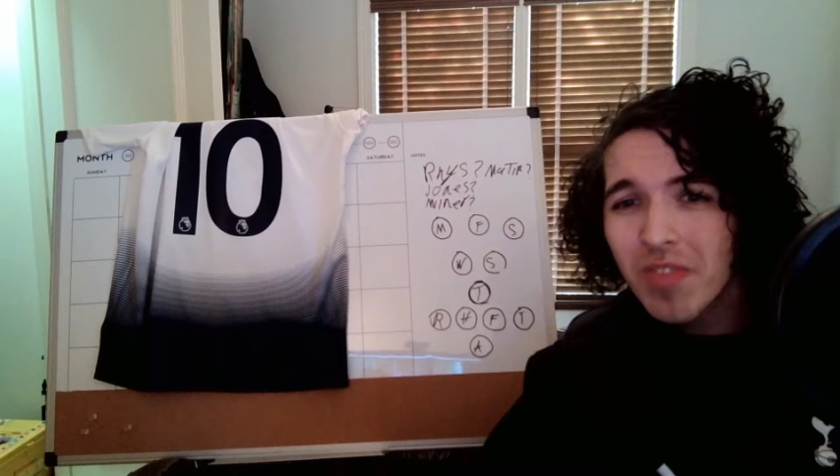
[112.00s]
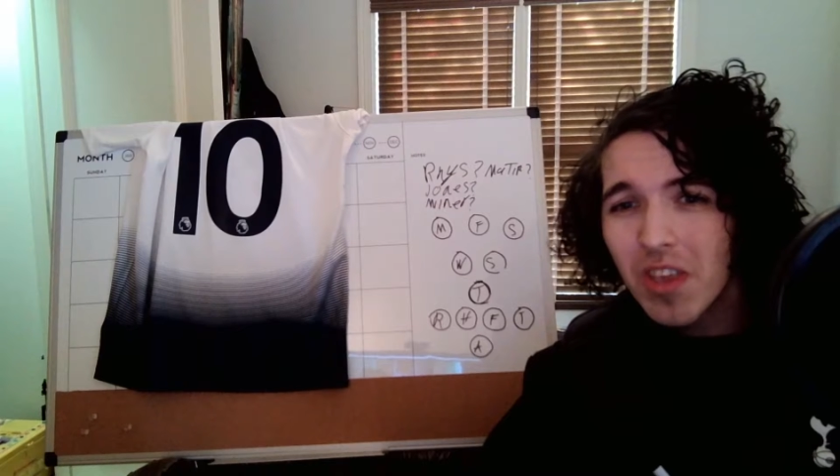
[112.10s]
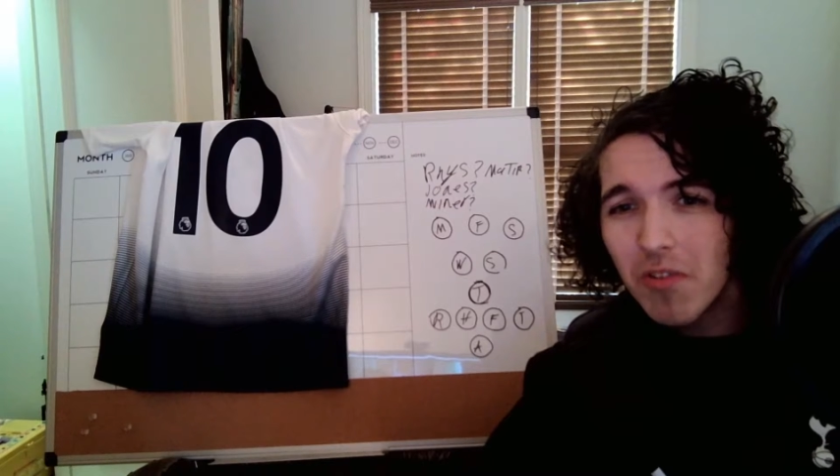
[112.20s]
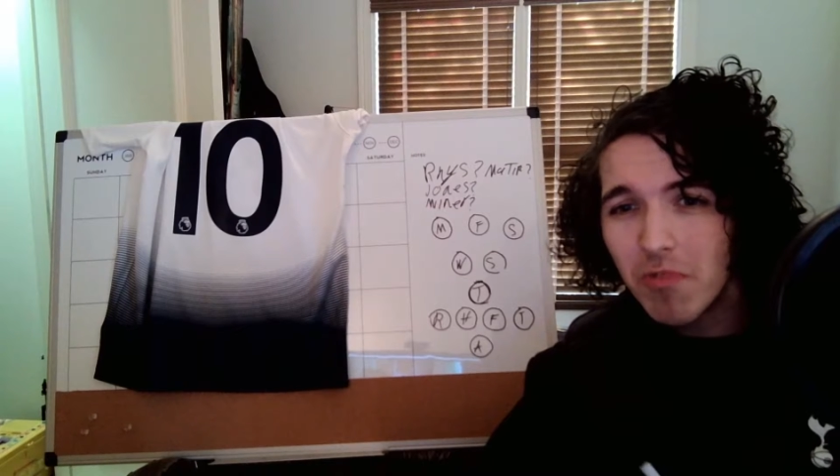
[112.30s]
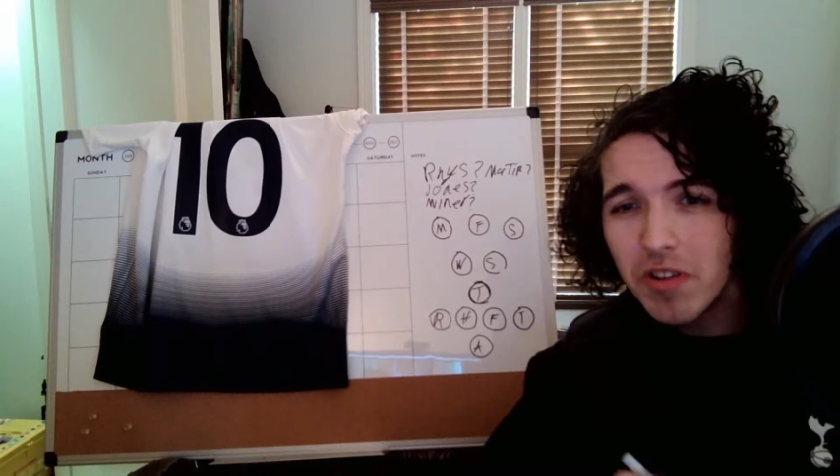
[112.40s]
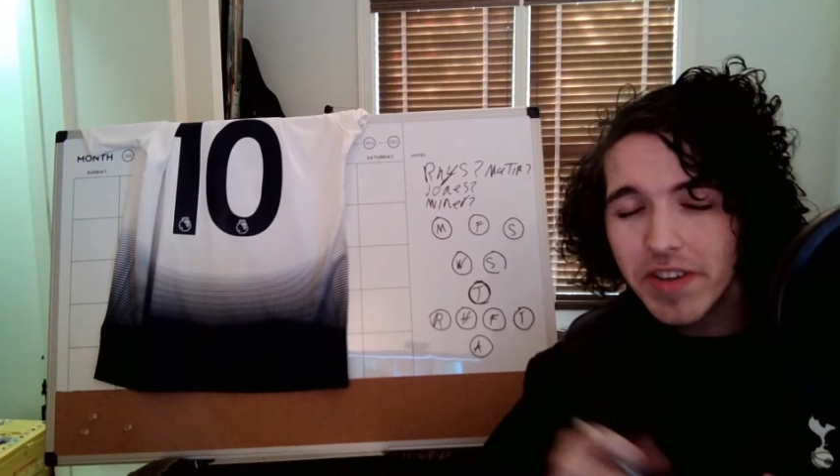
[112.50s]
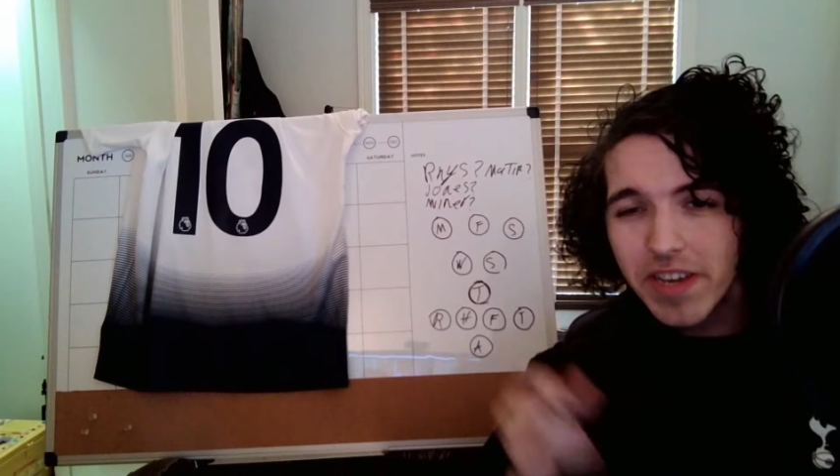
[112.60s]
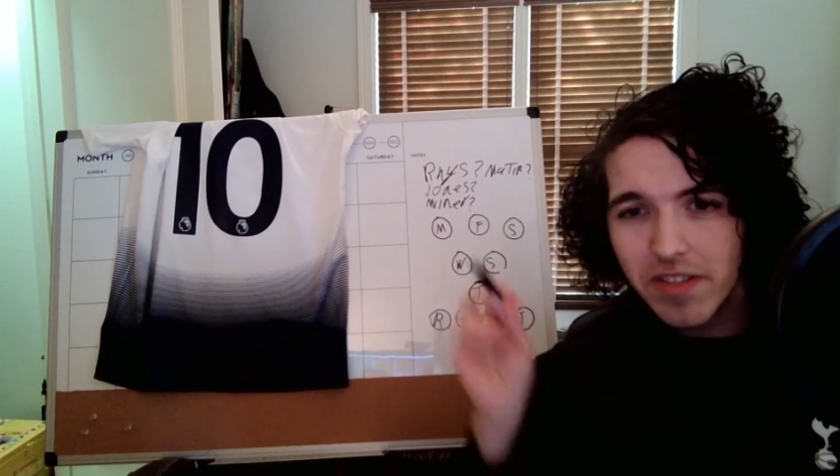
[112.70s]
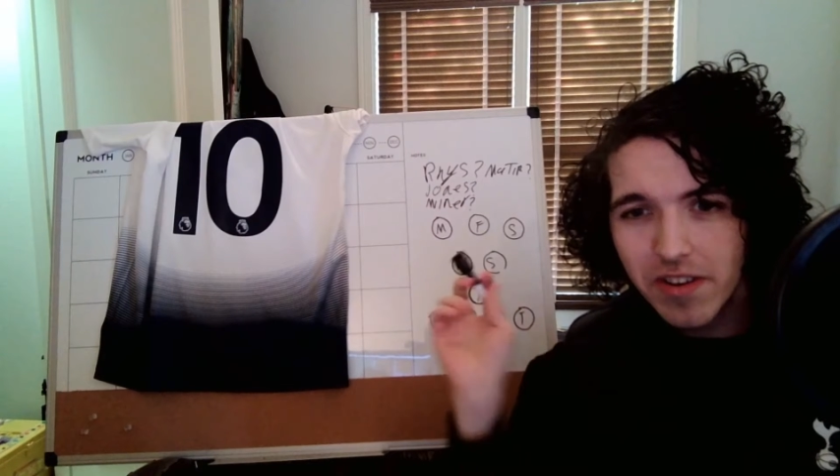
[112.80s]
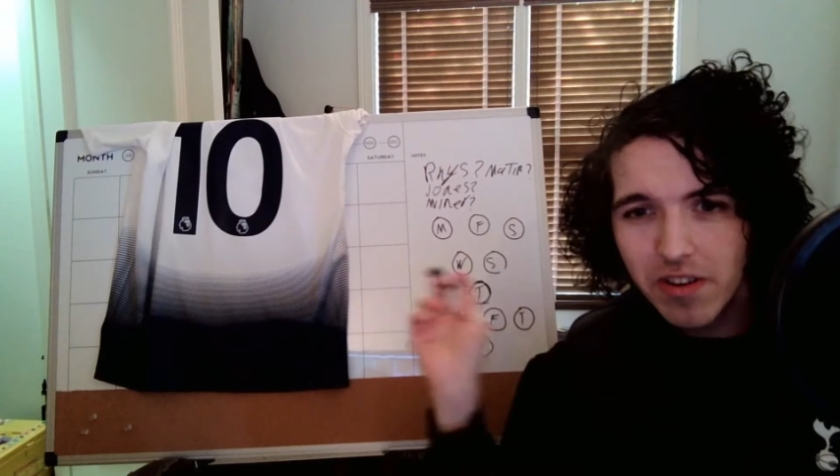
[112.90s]

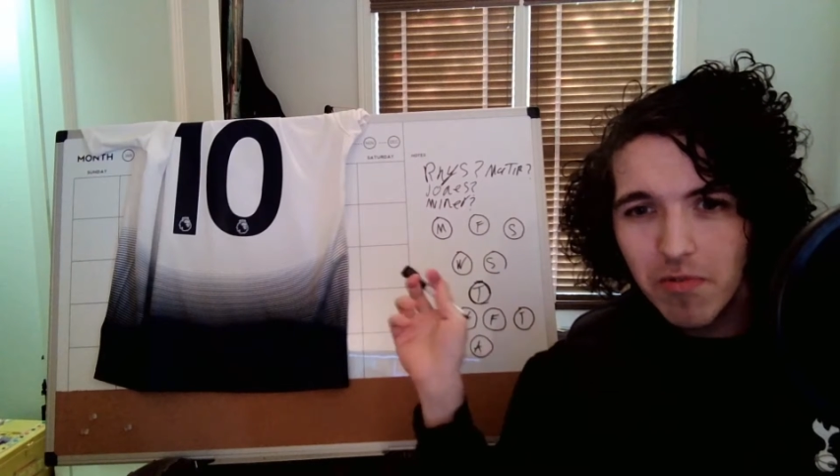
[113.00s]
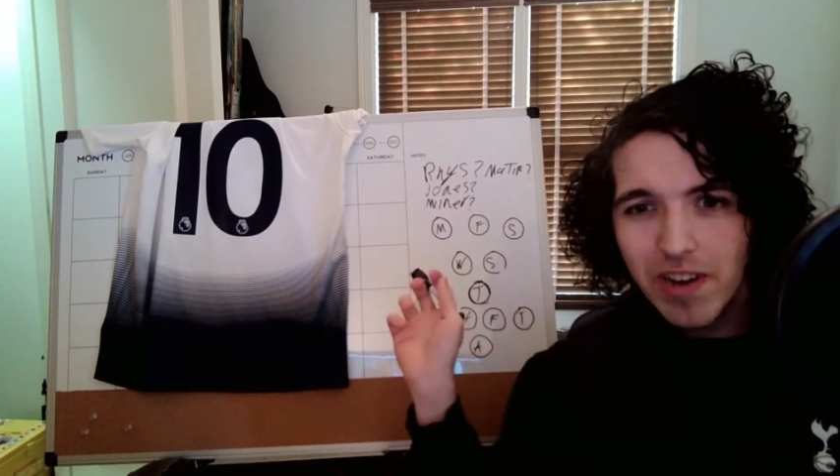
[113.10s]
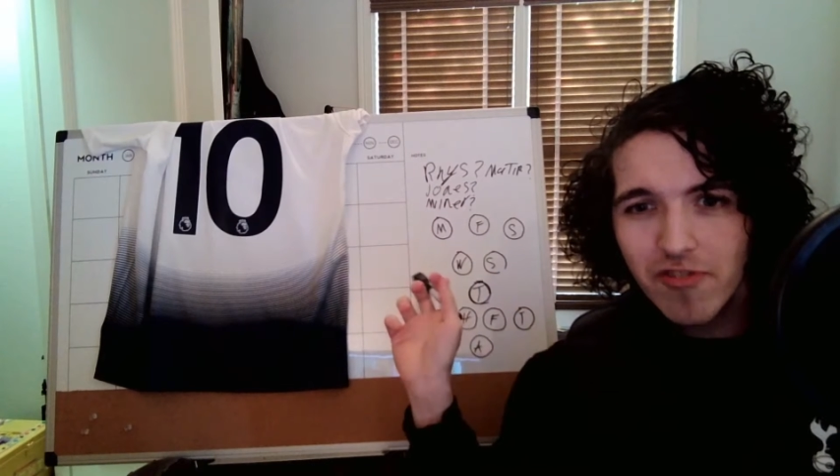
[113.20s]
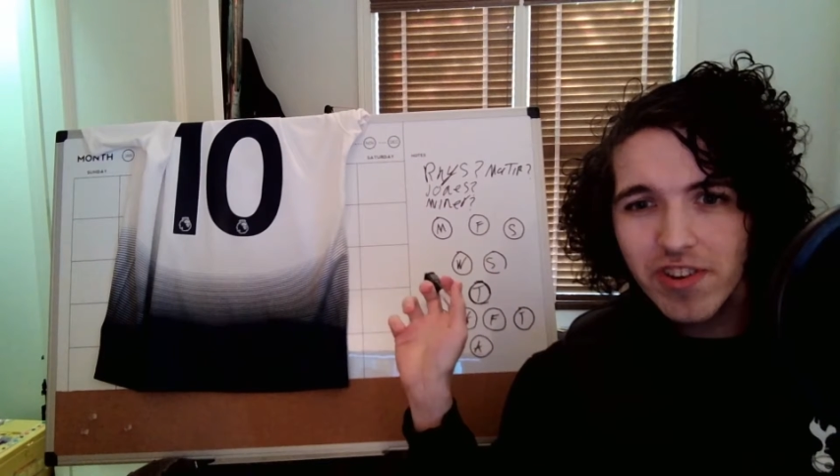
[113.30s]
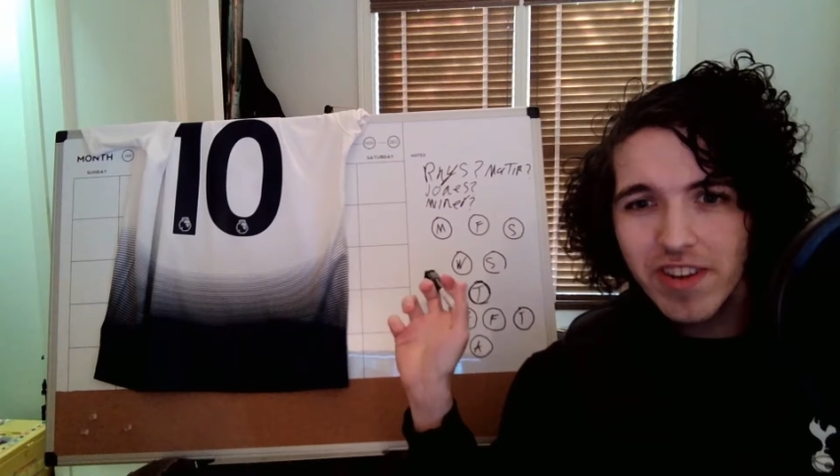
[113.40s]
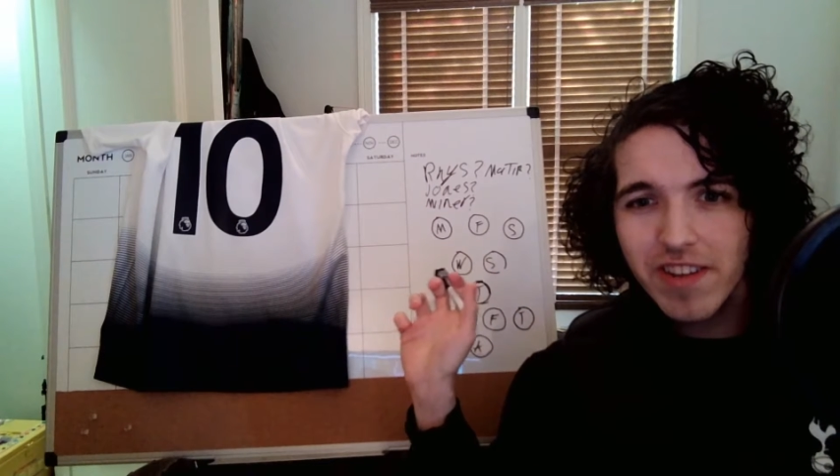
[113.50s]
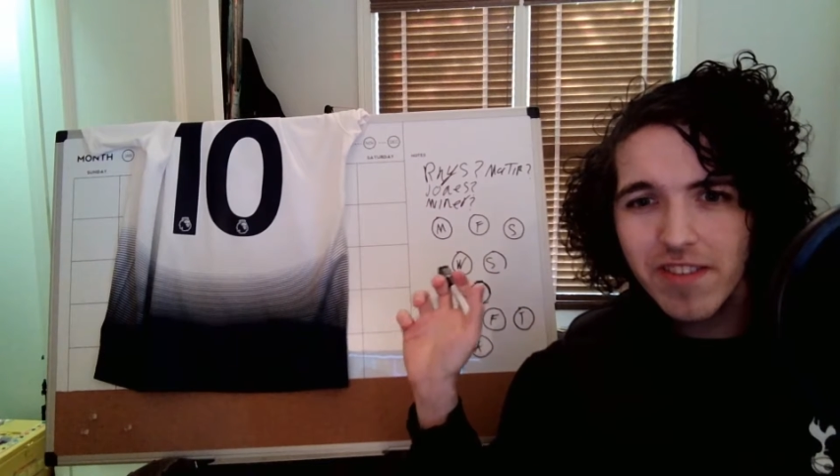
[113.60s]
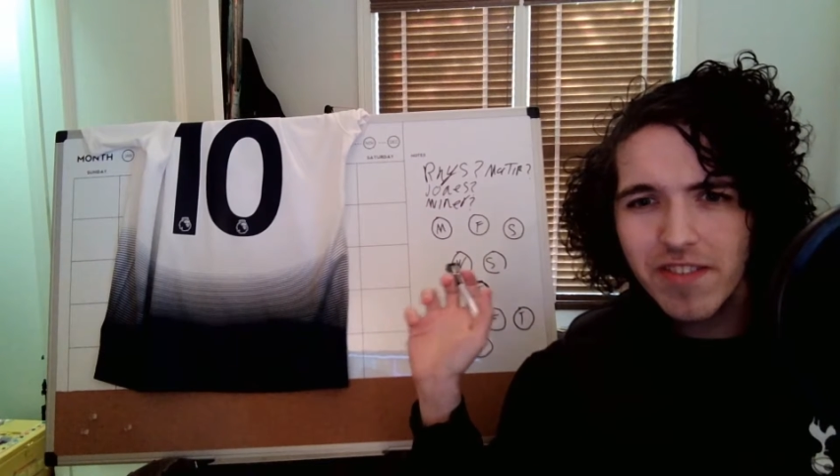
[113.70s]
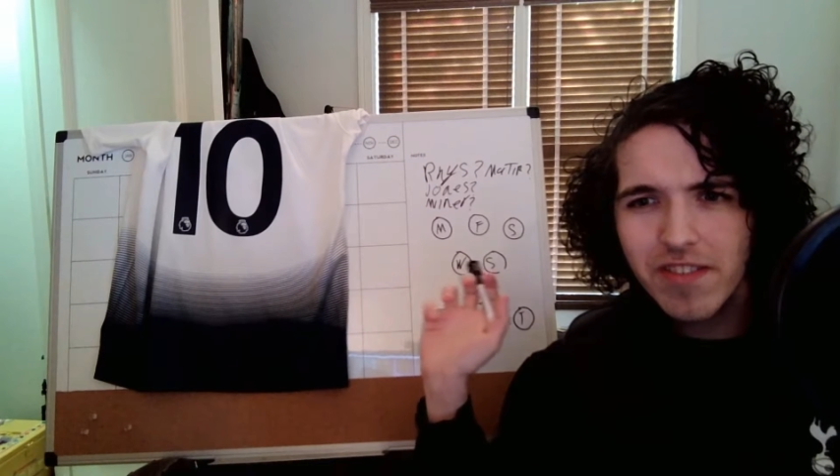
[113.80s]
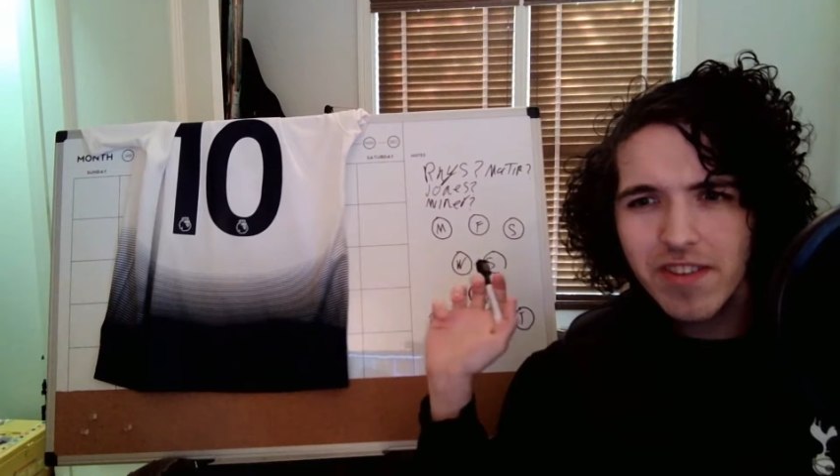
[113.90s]
Really, the question is,